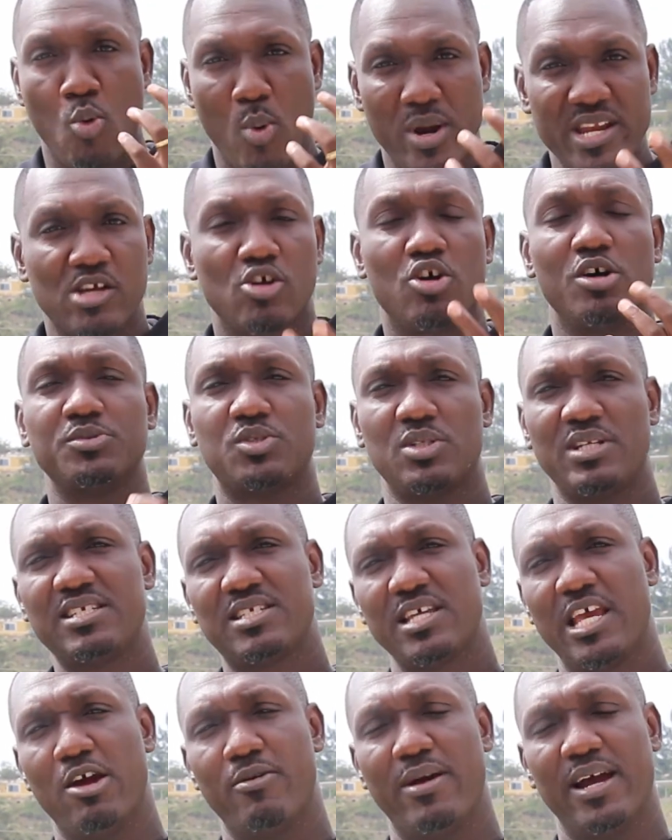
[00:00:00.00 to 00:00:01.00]
when it comes to
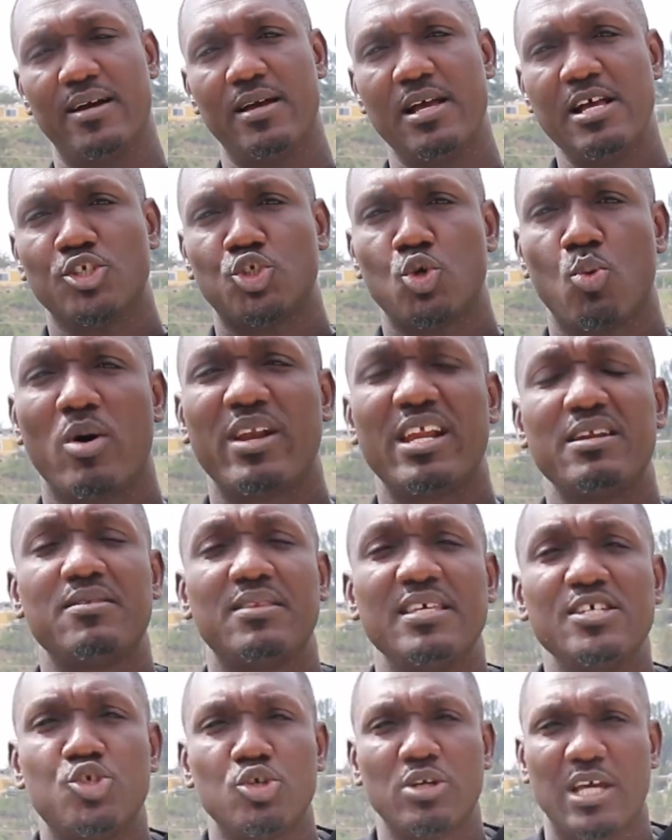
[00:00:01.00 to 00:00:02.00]
this area. So what are the
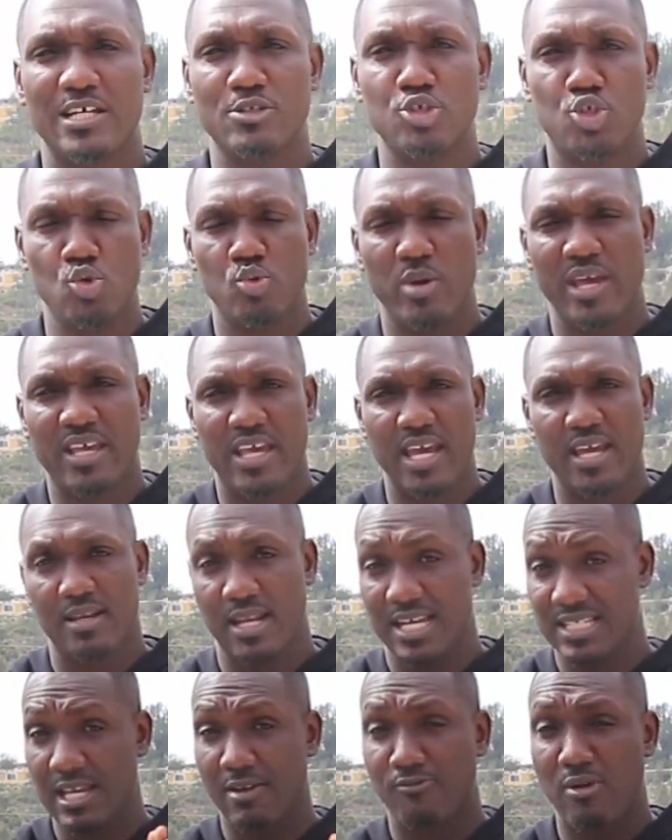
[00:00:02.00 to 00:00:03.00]
things you can do? Again,
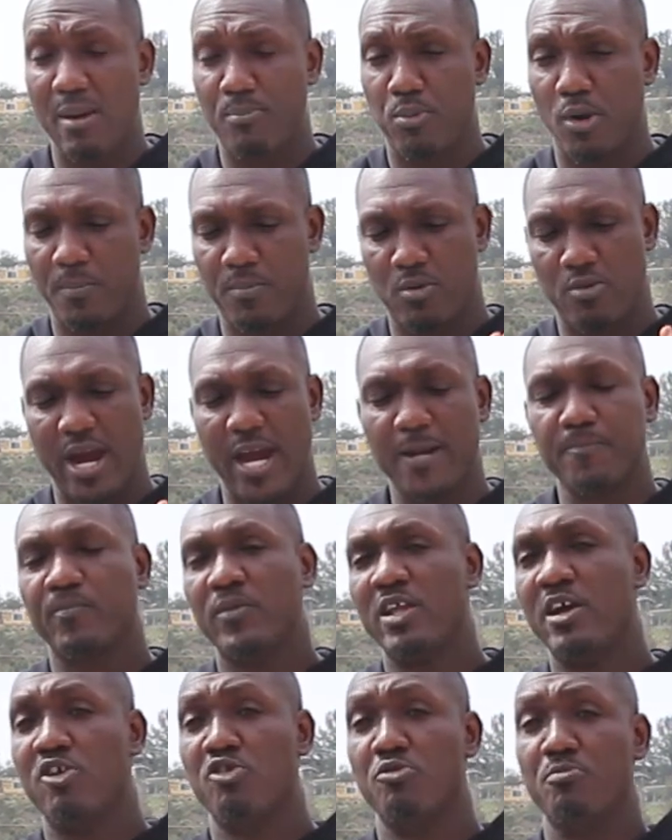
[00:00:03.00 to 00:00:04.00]
as I wrap up, right?
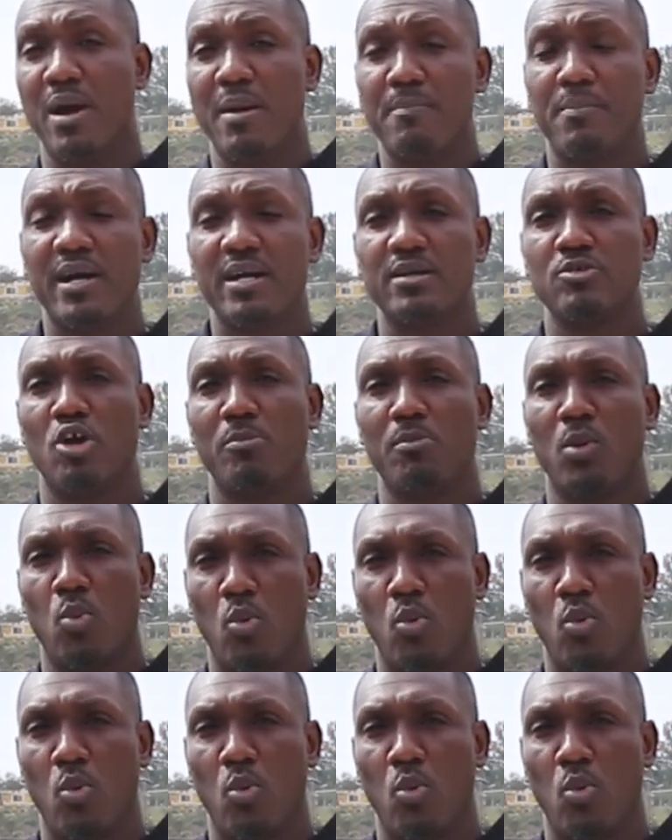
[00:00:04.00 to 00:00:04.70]
Remember, number